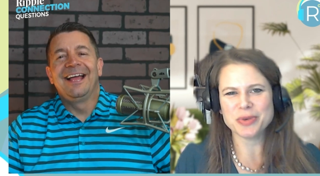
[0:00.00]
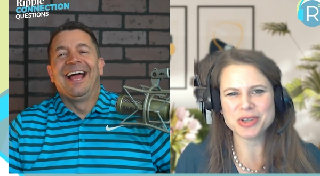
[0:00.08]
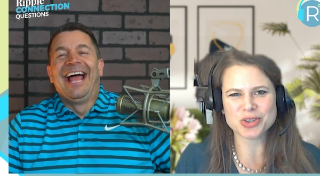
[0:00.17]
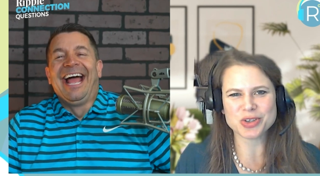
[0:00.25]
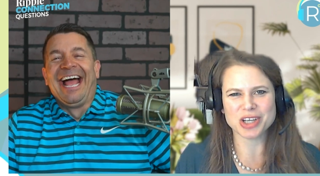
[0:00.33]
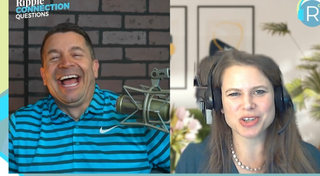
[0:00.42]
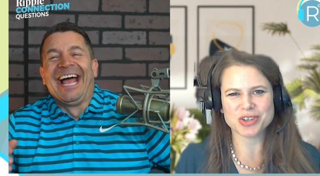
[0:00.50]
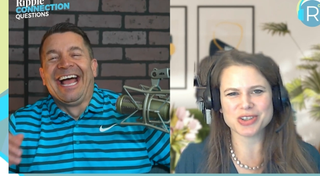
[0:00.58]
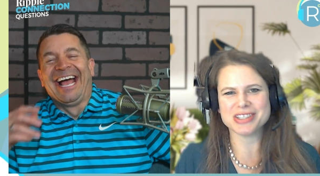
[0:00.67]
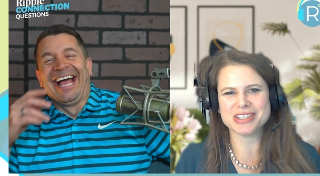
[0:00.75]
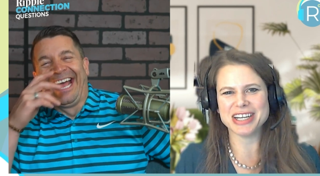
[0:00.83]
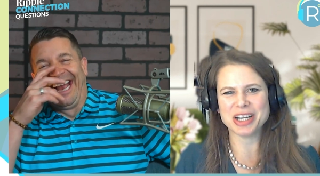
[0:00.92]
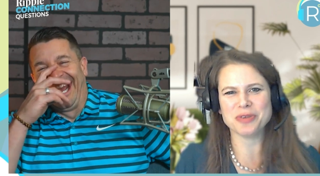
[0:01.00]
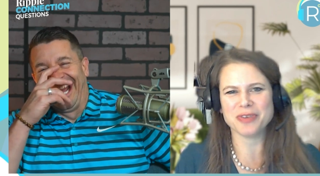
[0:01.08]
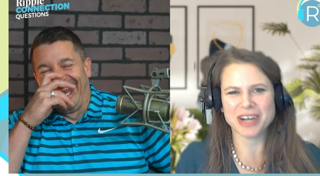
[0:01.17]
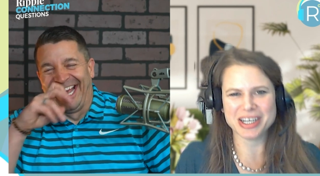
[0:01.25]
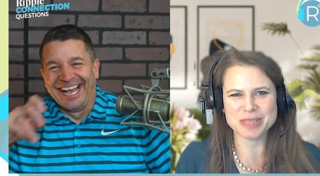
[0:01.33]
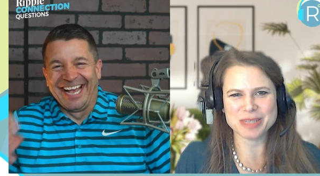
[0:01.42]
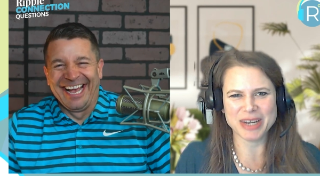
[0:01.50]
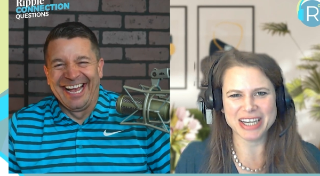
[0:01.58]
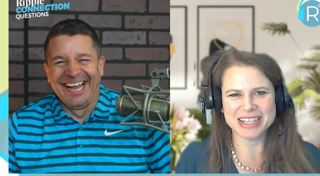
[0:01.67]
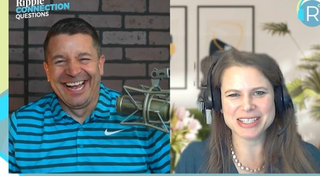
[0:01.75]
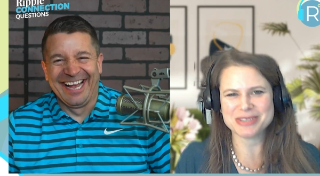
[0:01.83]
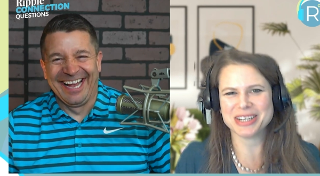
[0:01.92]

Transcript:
Speaker 1: with strangers in a confined space.